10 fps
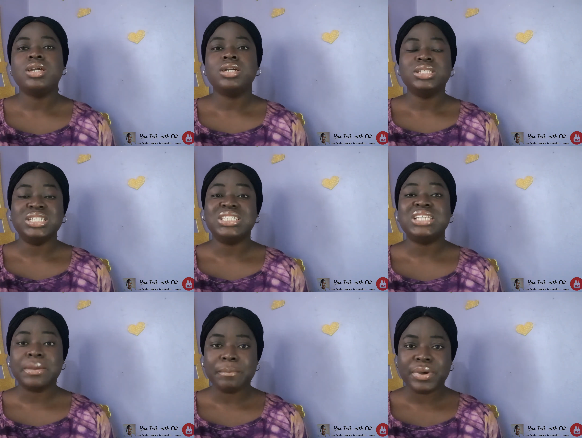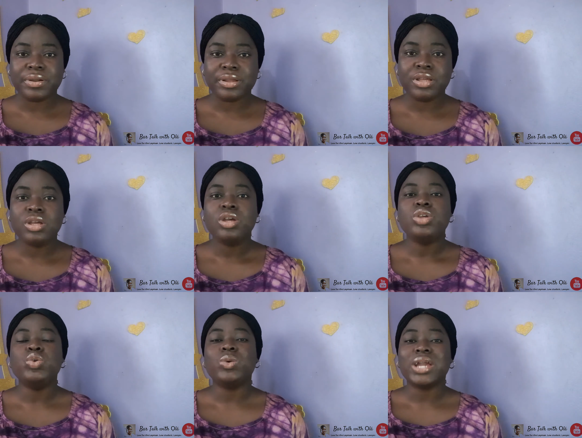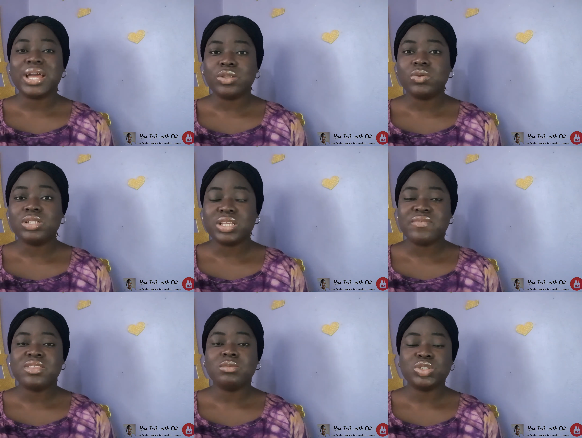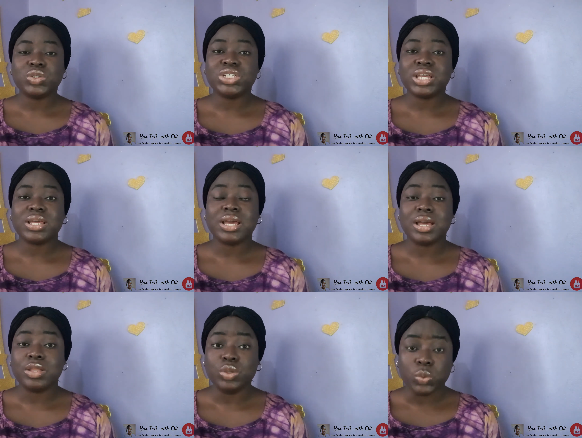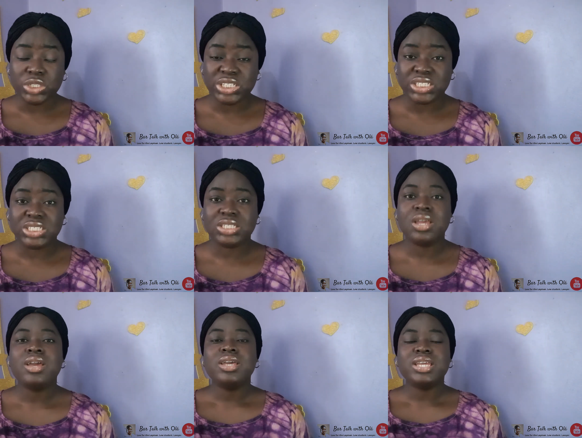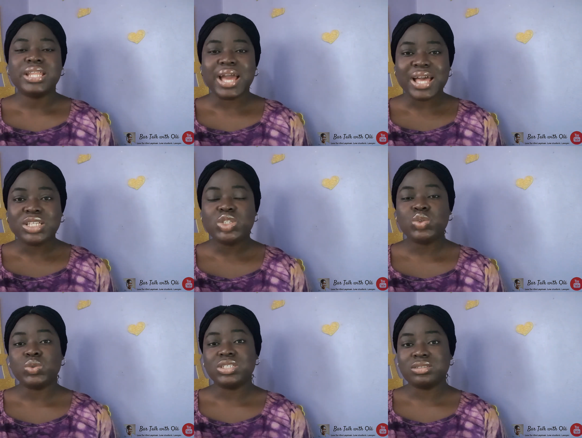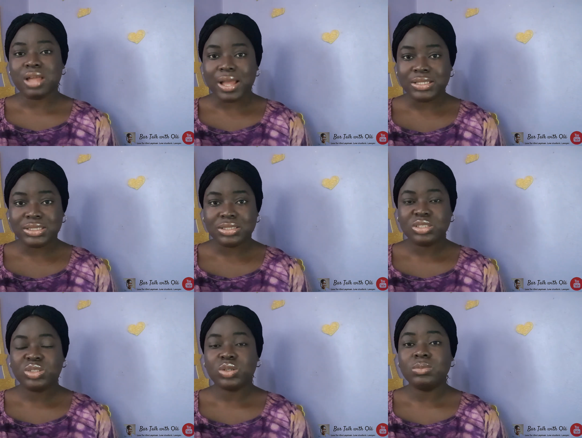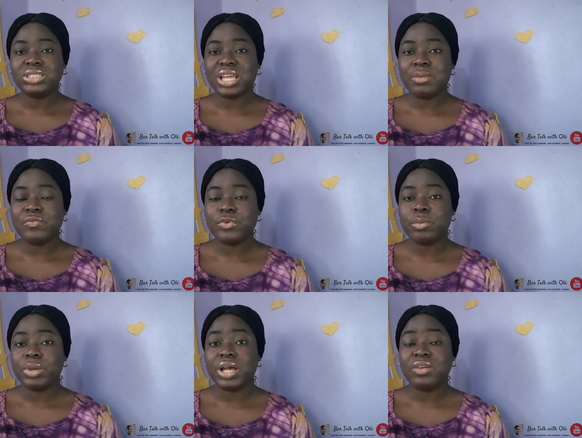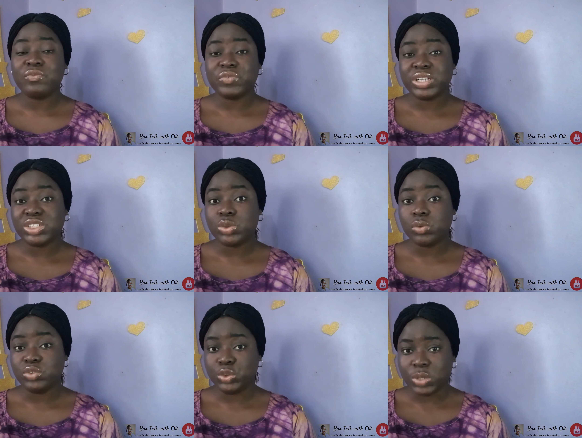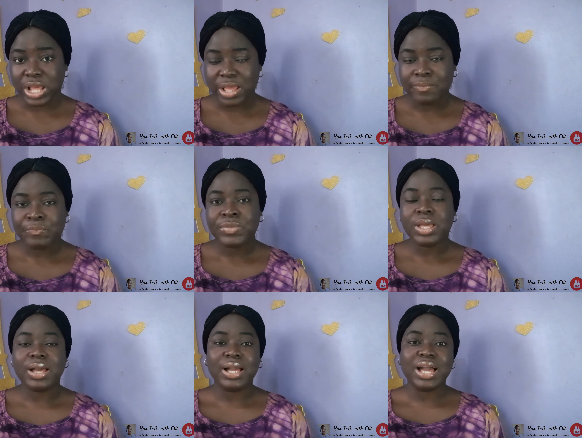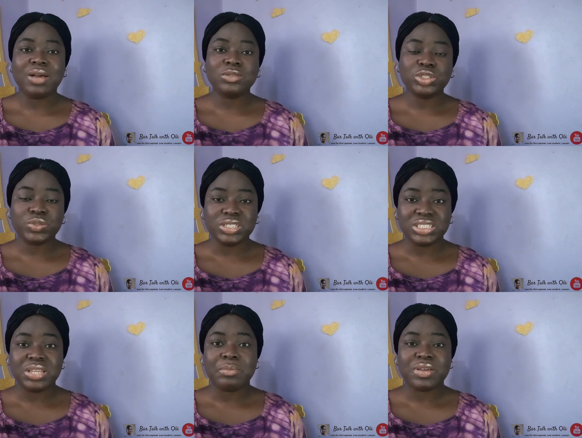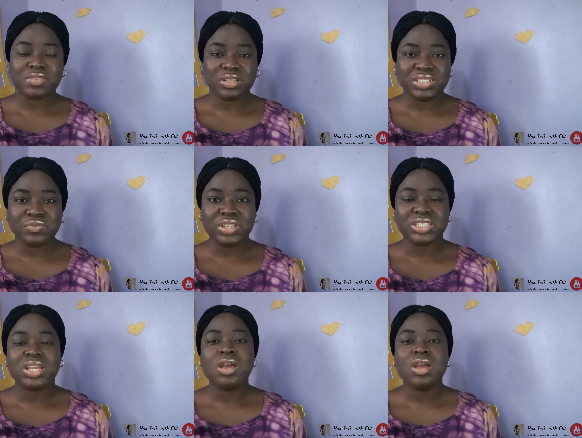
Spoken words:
December. You cannot give them such notice. It has to start sometime from 1st of July and count to December 31st.